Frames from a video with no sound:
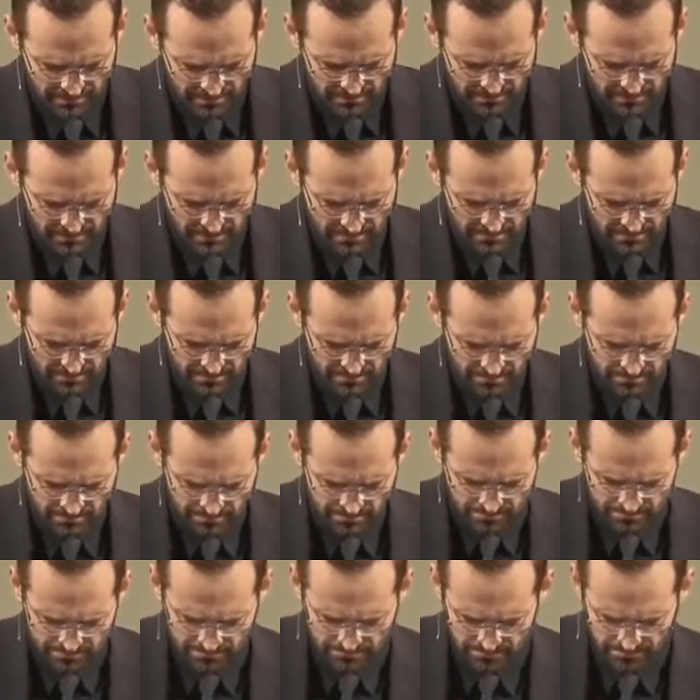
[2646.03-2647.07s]

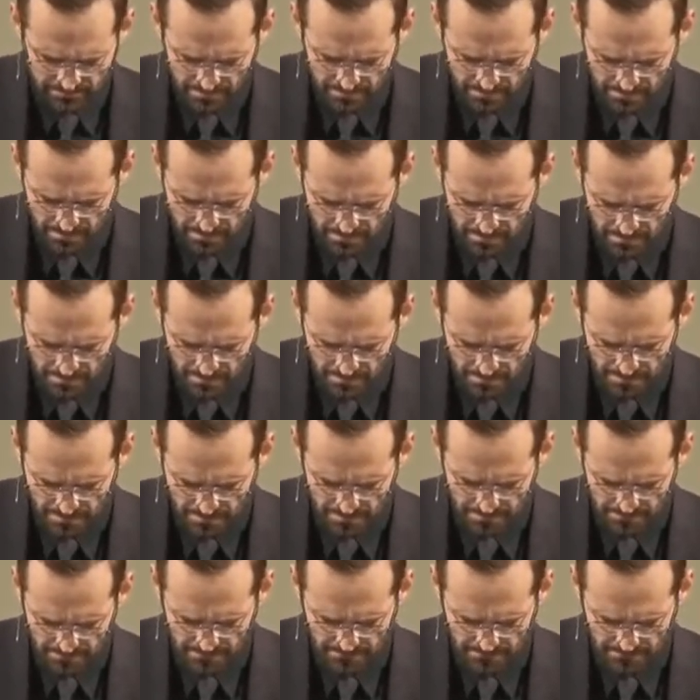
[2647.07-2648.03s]
No one is speaking in this clip.